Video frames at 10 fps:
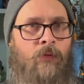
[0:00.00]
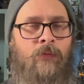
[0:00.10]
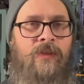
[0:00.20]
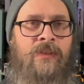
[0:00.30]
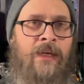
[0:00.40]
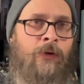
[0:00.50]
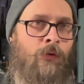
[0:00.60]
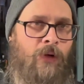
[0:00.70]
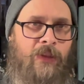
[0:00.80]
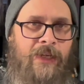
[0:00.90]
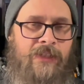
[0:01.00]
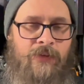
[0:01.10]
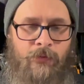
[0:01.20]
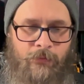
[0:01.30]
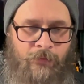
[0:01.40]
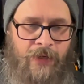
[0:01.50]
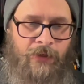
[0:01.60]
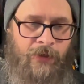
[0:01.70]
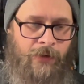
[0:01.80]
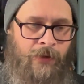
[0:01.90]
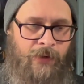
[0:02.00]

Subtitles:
single release figure.